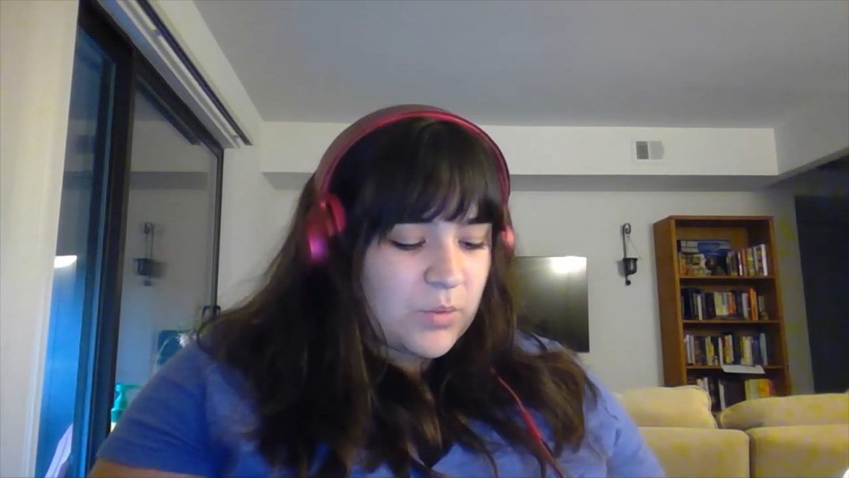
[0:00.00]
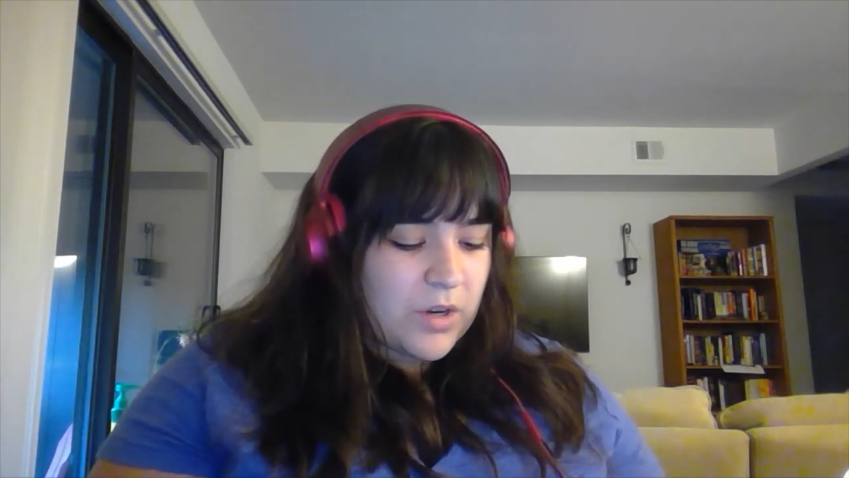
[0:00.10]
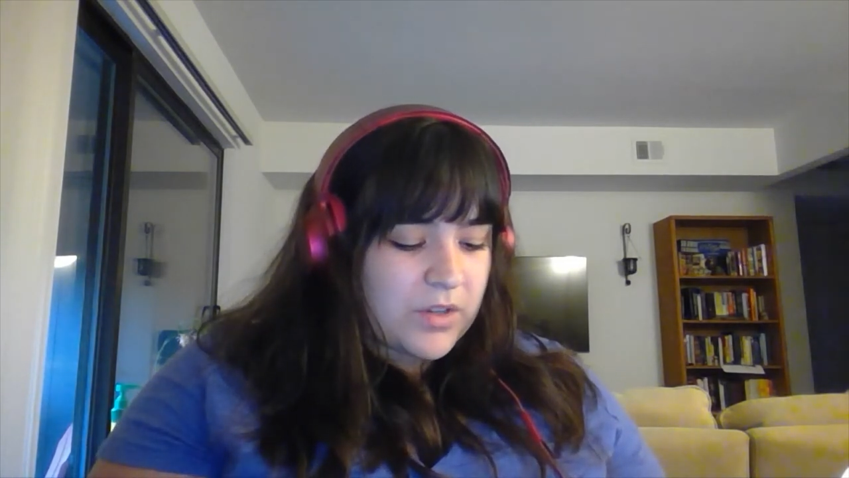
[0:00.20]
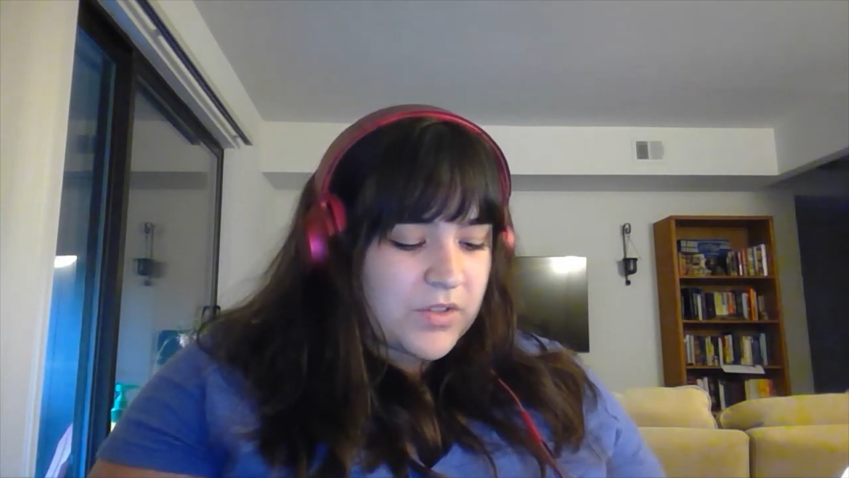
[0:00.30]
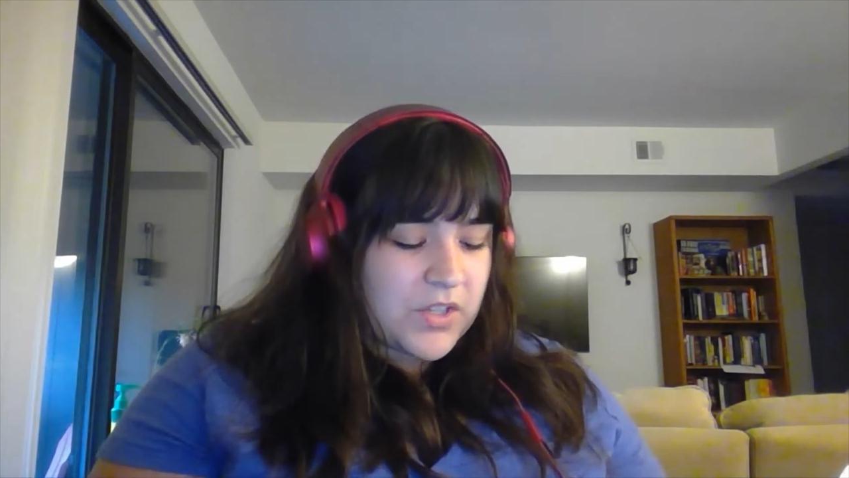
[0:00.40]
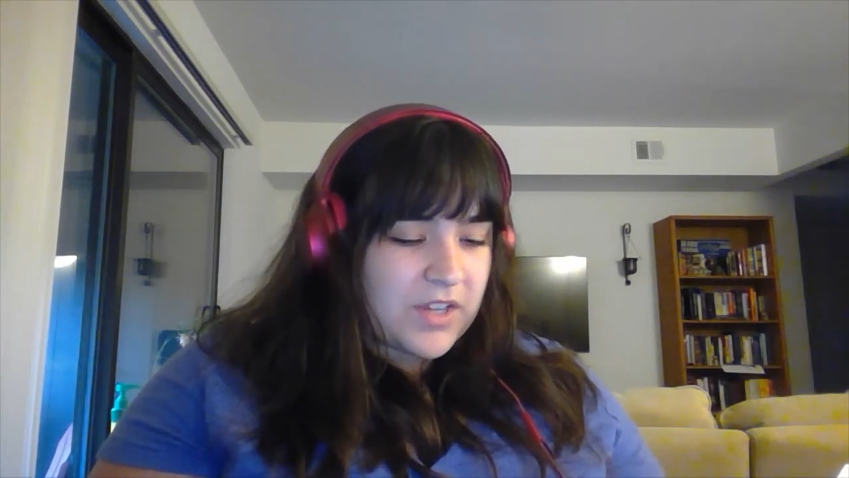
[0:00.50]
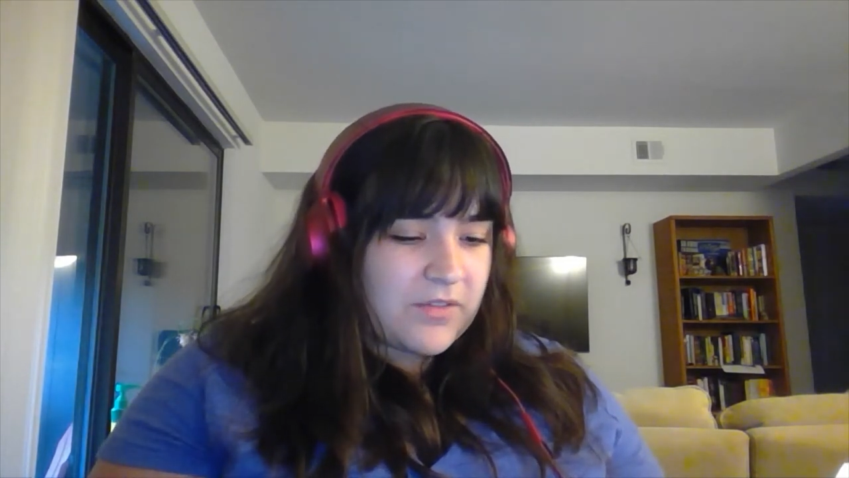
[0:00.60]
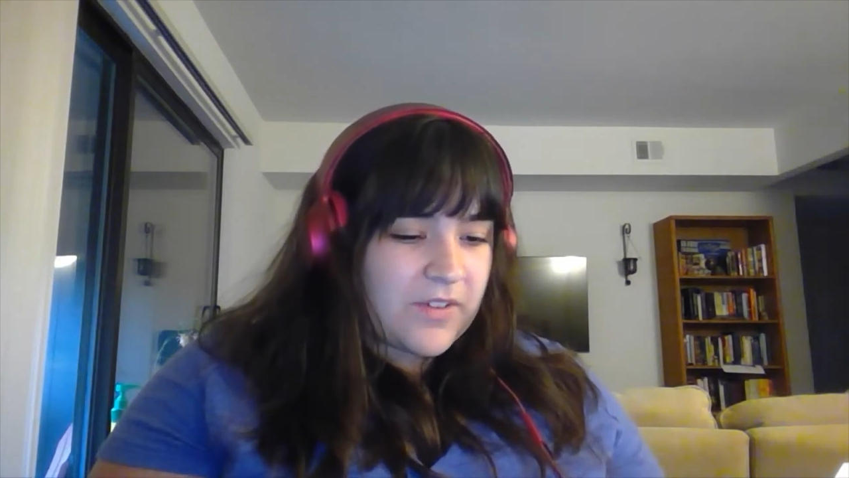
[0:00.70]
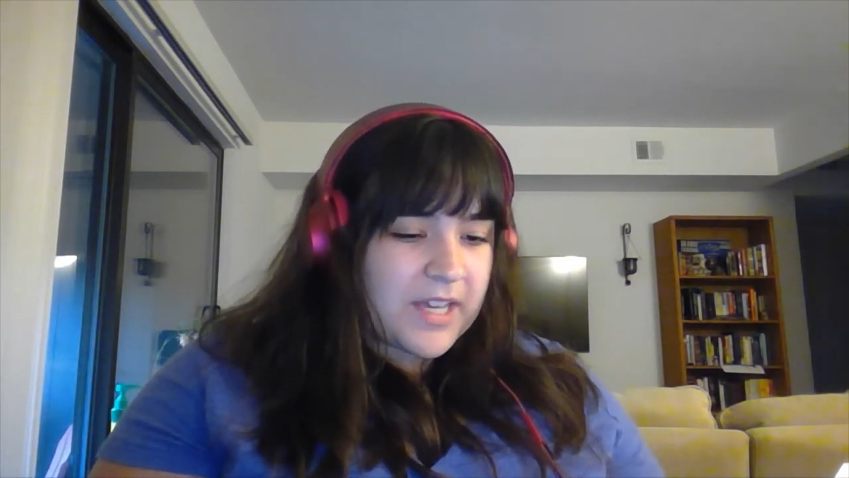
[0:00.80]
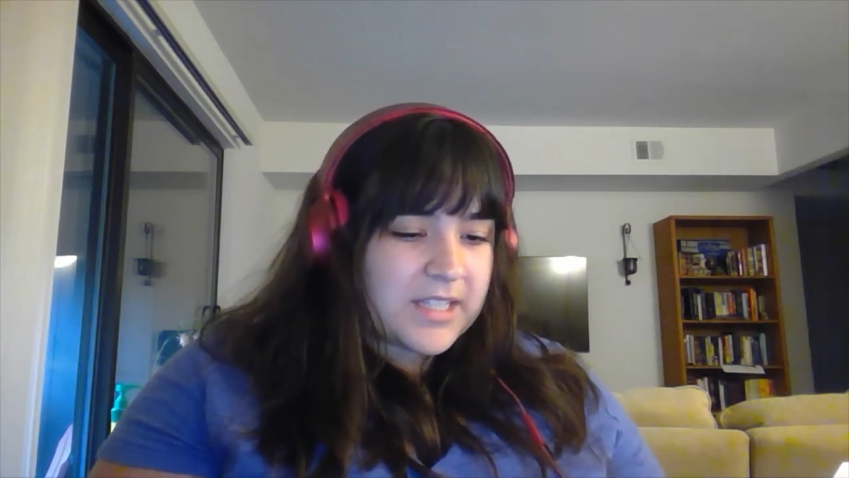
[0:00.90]
words to
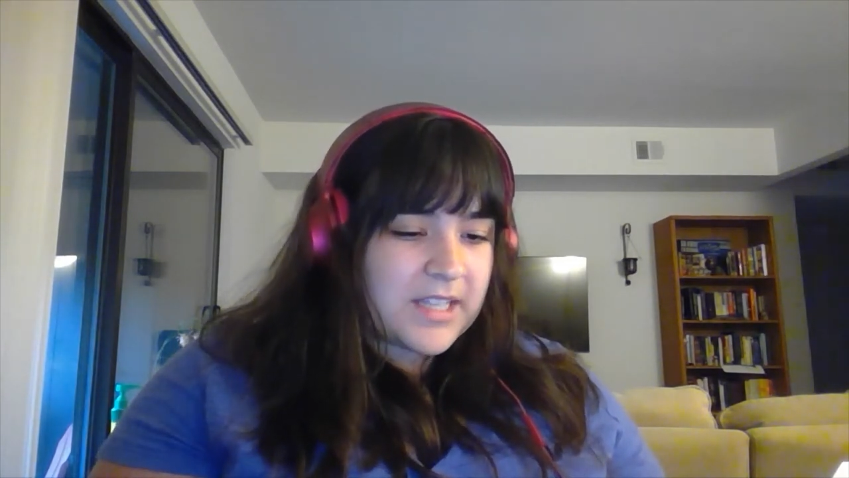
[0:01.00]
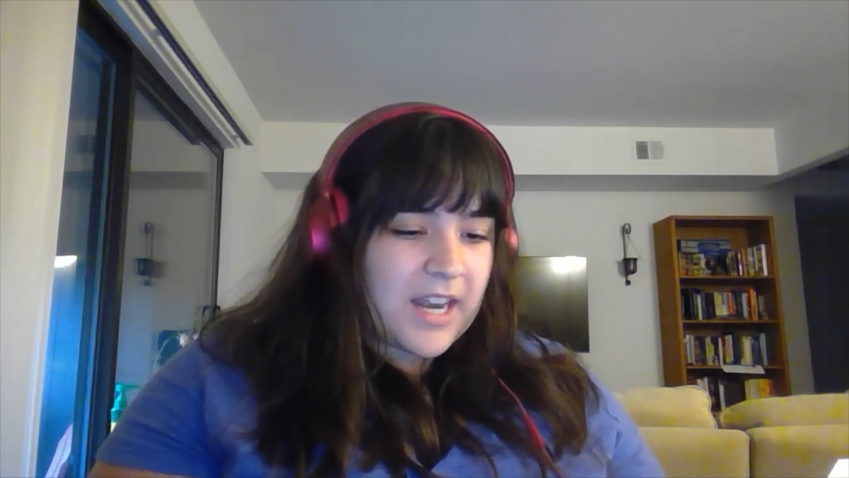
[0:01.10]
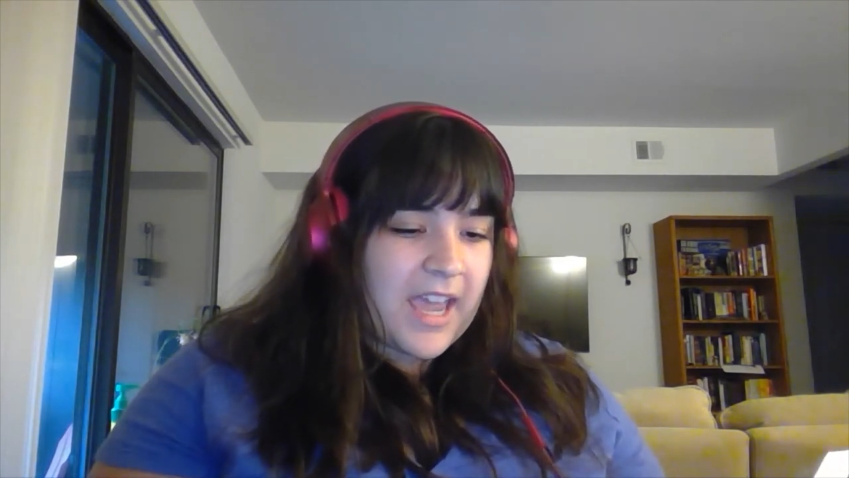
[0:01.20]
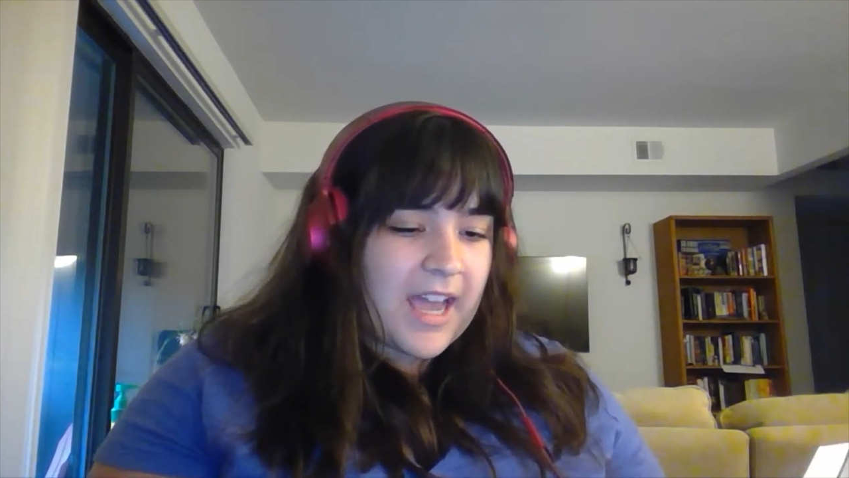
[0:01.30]
confess that I